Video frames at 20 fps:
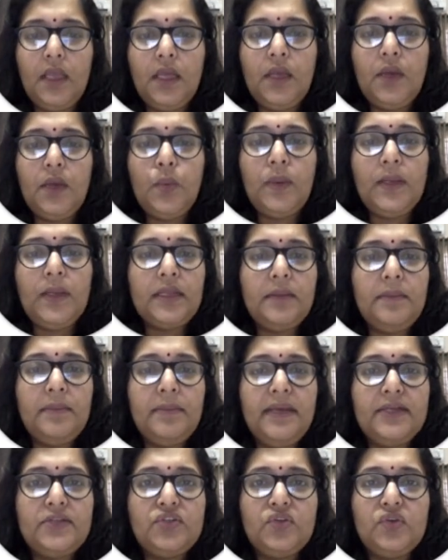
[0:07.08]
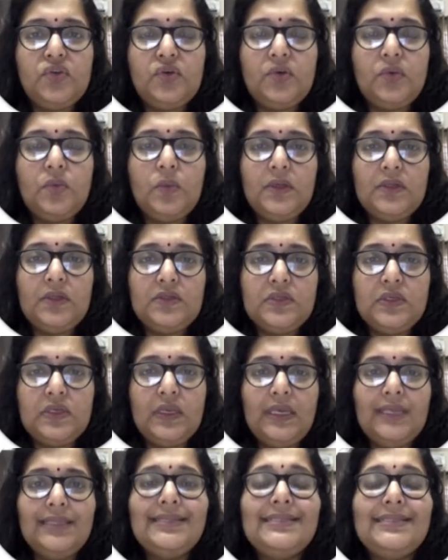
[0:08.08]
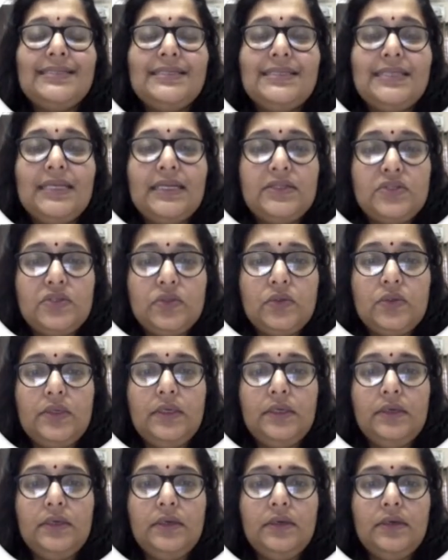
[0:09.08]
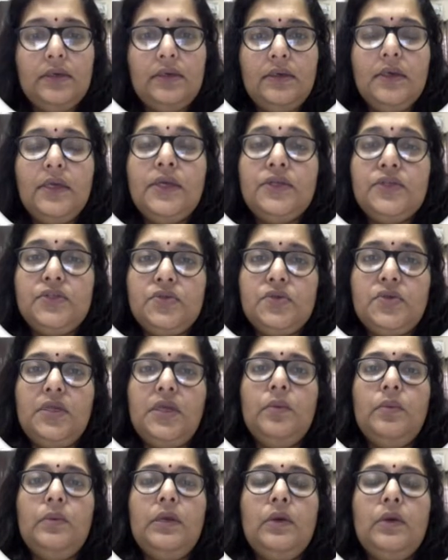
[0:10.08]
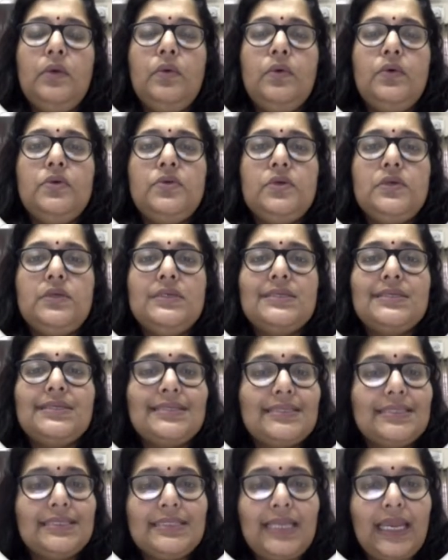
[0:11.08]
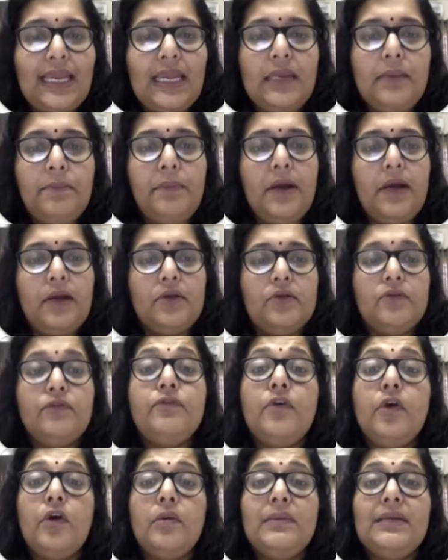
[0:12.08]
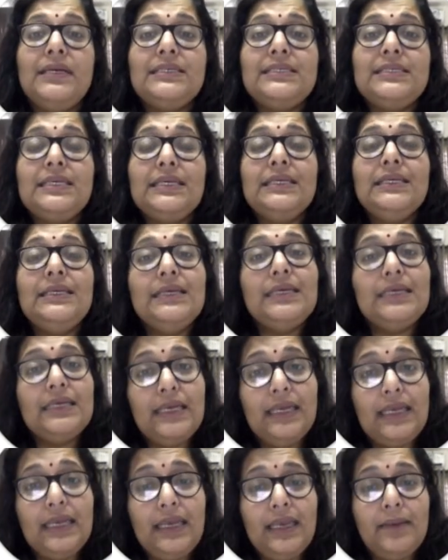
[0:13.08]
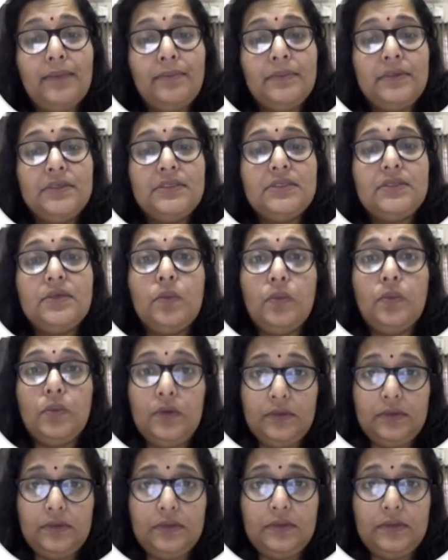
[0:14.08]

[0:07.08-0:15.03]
Welcome back, children. Once again, this is Ansu here. Today we are going to discuss the second part of formatting in MS Word.